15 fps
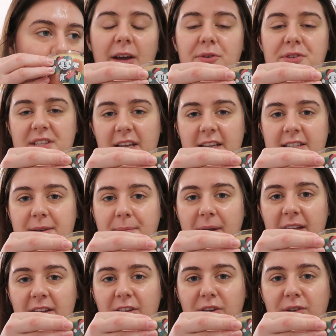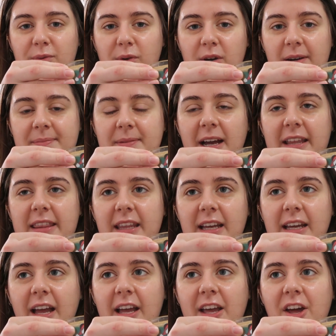I will say it's a bit lukewarm. I
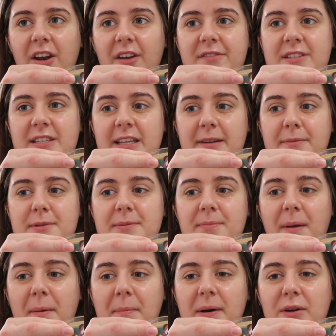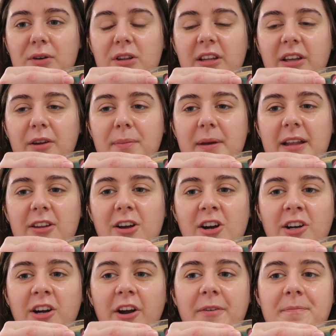think I could have steamed my milk a little bit
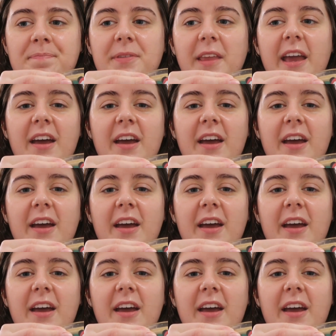longer.